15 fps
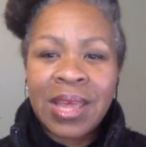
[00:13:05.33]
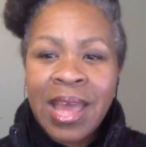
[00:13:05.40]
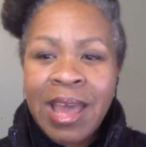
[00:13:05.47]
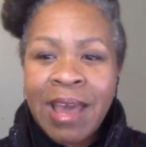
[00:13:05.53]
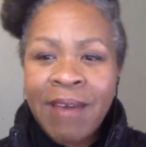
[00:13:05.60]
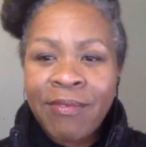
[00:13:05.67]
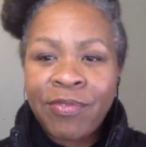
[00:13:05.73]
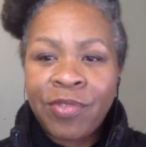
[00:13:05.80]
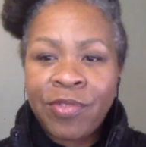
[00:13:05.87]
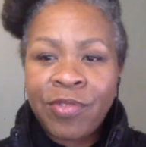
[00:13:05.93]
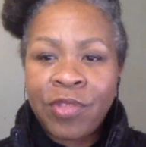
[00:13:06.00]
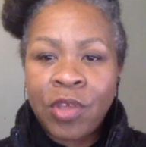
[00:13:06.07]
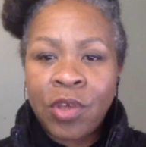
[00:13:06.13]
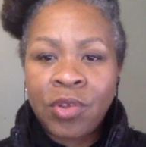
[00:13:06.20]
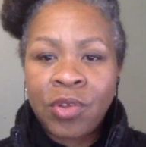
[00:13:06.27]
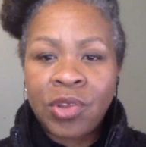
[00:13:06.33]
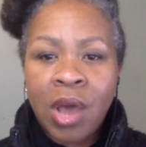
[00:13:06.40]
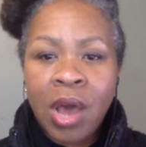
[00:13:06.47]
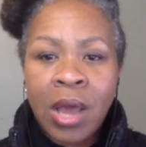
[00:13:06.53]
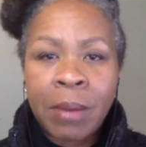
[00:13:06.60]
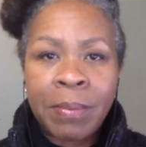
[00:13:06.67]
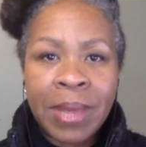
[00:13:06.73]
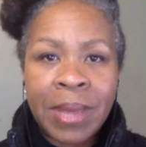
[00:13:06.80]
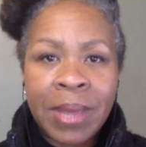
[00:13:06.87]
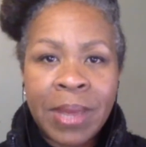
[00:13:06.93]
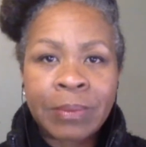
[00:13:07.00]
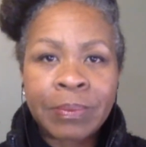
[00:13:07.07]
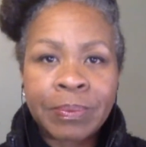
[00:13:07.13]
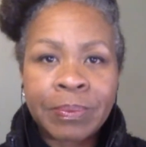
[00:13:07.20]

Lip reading: have those automated